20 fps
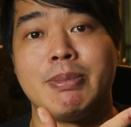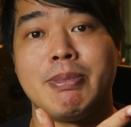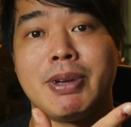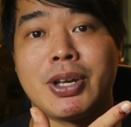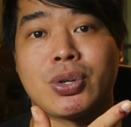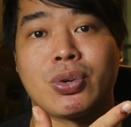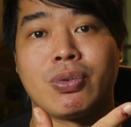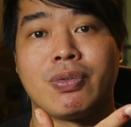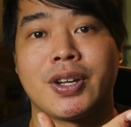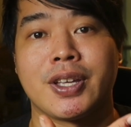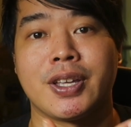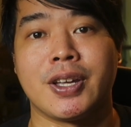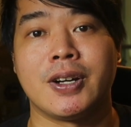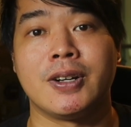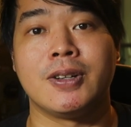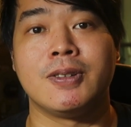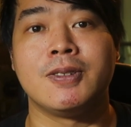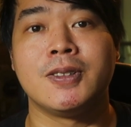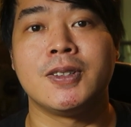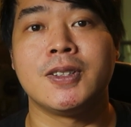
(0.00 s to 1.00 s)
image over
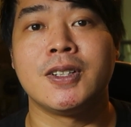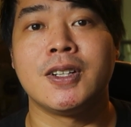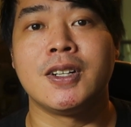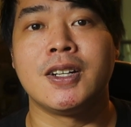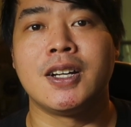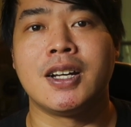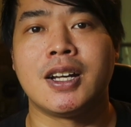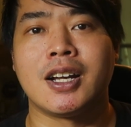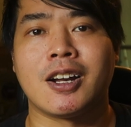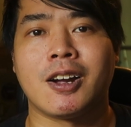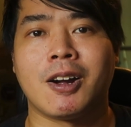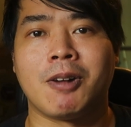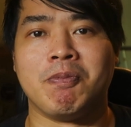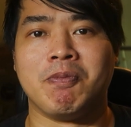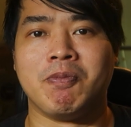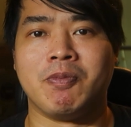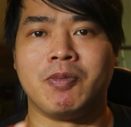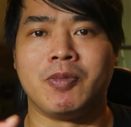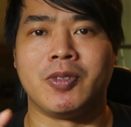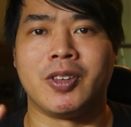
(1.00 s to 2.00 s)
here,
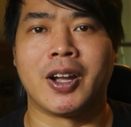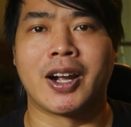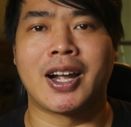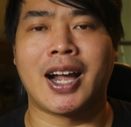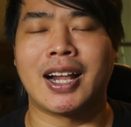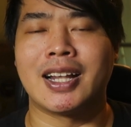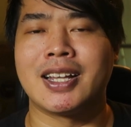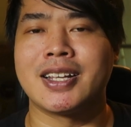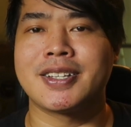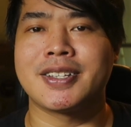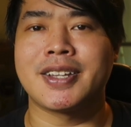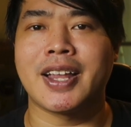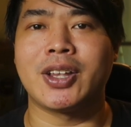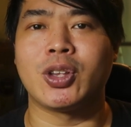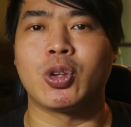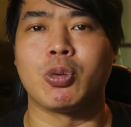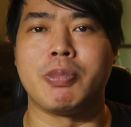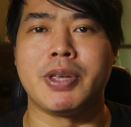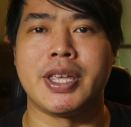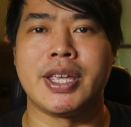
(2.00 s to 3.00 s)
the colors
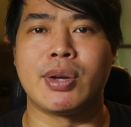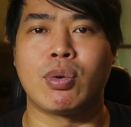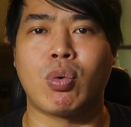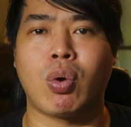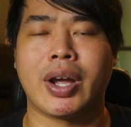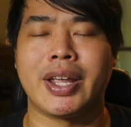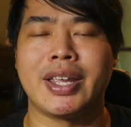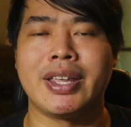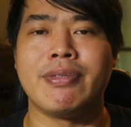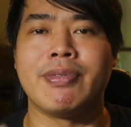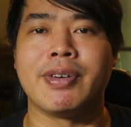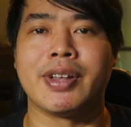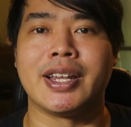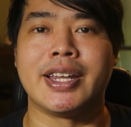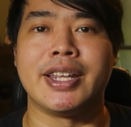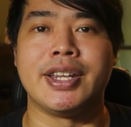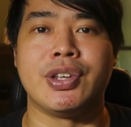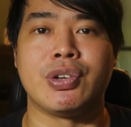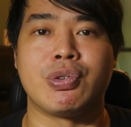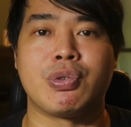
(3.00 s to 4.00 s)
tend to be quite
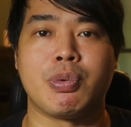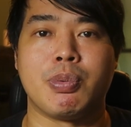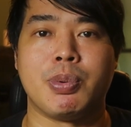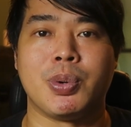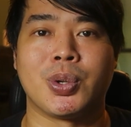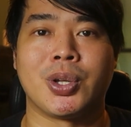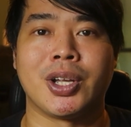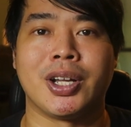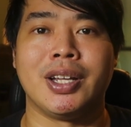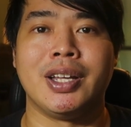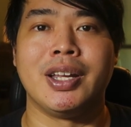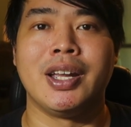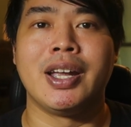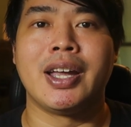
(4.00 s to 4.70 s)
evenly distributed